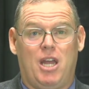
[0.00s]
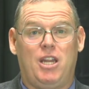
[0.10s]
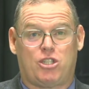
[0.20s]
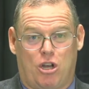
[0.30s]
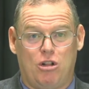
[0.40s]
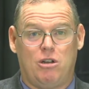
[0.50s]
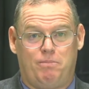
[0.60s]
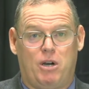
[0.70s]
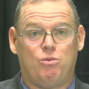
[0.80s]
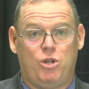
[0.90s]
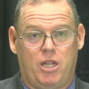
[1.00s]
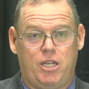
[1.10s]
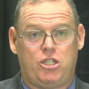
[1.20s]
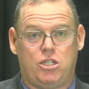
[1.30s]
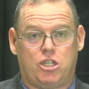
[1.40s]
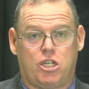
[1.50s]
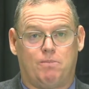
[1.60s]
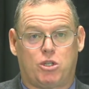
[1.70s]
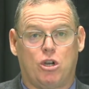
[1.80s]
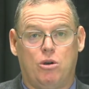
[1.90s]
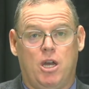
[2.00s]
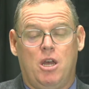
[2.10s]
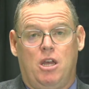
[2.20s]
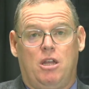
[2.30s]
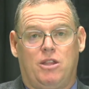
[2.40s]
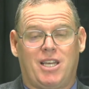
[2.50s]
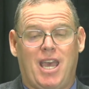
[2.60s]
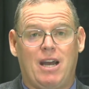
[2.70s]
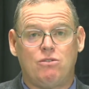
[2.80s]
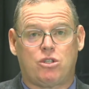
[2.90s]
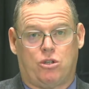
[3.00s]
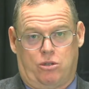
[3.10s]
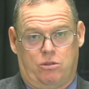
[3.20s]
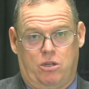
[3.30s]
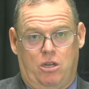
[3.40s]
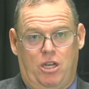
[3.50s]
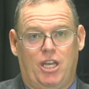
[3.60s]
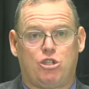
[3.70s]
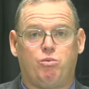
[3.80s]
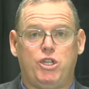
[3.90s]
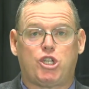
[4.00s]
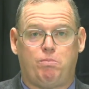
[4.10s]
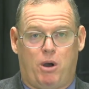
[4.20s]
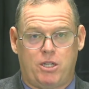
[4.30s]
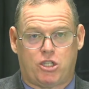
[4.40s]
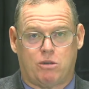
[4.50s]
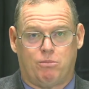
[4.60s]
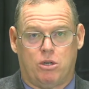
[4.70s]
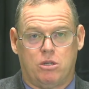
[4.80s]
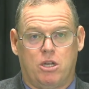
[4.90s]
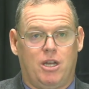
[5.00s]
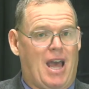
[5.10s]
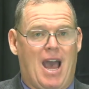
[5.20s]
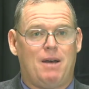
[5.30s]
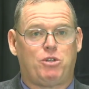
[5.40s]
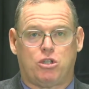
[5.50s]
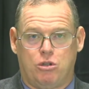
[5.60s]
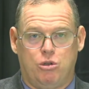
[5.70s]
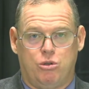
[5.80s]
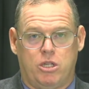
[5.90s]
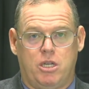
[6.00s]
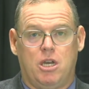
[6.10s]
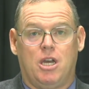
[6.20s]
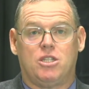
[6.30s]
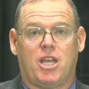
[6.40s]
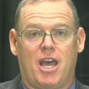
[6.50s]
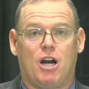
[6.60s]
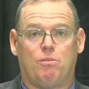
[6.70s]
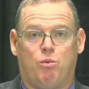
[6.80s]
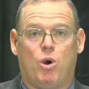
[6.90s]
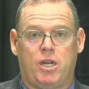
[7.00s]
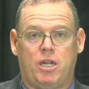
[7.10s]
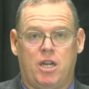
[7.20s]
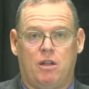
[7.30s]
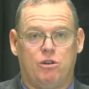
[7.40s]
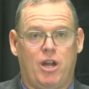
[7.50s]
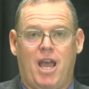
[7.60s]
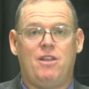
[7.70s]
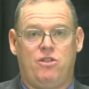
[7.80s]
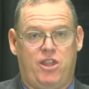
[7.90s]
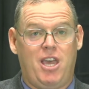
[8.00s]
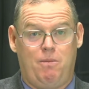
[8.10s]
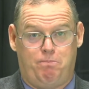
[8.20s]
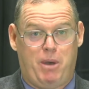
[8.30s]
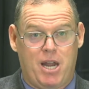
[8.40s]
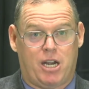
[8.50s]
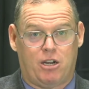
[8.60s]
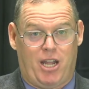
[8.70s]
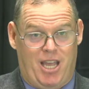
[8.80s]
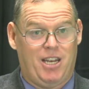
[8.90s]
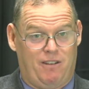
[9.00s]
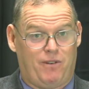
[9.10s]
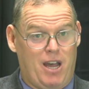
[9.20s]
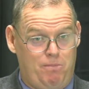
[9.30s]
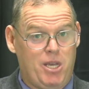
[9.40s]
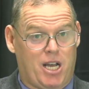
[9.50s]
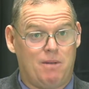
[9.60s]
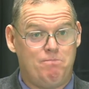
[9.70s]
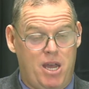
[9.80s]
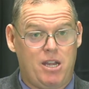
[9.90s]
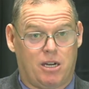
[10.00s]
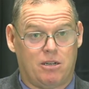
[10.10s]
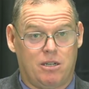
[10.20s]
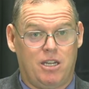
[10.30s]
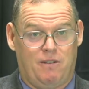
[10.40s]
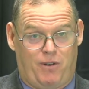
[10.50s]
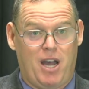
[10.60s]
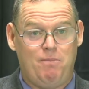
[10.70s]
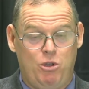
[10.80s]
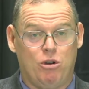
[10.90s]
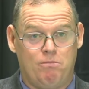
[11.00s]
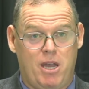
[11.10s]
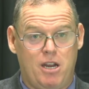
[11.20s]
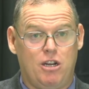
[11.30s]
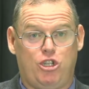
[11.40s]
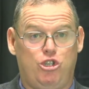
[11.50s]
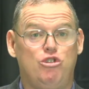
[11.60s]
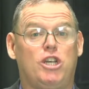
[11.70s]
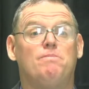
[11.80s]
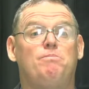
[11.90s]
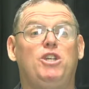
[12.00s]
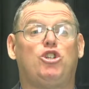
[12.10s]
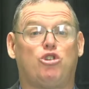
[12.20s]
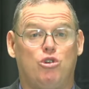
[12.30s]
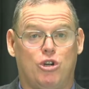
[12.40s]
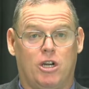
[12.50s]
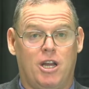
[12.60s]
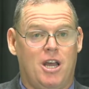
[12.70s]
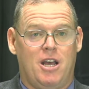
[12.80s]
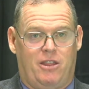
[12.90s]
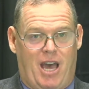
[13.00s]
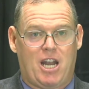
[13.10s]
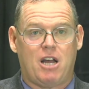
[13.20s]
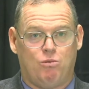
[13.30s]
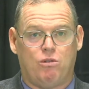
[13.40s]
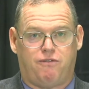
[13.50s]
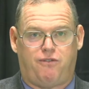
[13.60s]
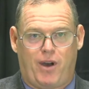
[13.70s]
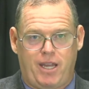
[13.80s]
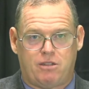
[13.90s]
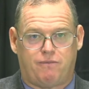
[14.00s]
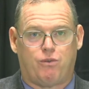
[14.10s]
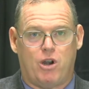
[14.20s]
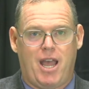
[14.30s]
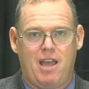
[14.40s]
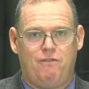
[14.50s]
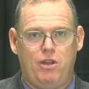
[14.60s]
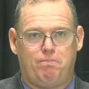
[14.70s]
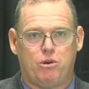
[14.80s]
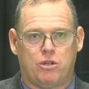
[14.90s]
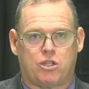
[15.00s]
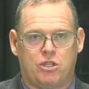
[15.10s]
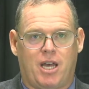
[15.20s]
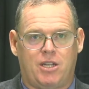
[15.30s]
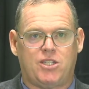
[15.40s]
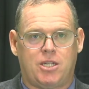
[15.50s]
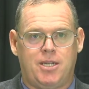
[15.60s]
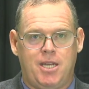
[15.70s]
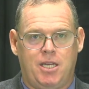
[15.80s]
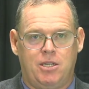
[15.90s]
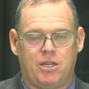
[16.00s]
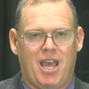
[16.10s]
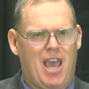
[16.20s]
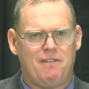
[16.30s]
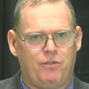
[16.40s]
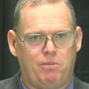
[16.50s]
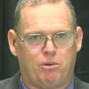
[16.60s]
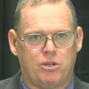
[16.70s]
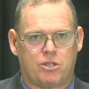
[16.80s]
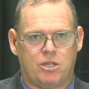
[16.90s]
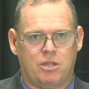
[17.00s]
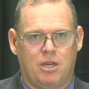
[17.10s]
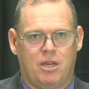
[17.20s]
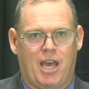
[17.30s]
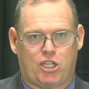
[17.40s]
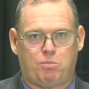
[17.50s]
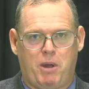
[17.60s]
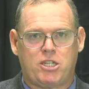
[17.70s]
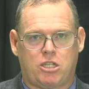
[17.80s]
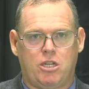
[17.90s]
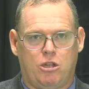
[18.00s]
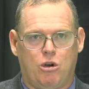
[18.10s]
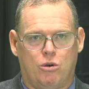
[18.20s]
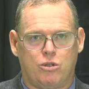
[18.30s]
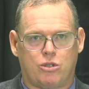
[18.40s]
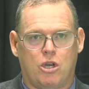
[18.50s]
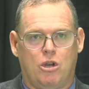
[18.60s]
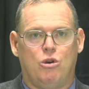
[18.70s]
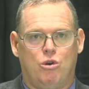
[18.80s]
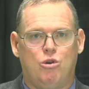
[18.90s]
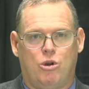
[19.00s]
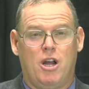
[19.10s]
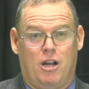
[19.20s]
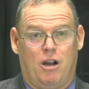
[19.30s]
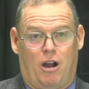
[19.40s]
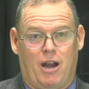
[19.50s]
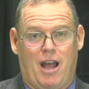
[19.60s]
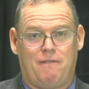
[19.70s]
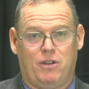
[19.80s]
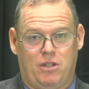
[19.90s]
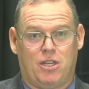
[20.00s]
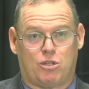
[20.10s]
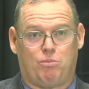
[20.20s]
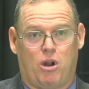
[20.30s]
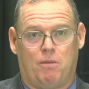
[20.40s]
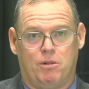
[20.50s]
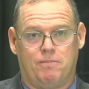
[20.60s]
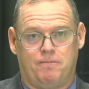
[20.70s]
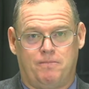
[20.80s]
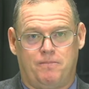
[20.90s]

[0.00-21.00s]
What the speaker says: And it's all about relationships. So the council is responsible, absolutely, to help one another. And they better, and if I become mayor, if I'm your mayor, you can be sure that I will fight for every person that is in need. Every person, especially those who are having this problem.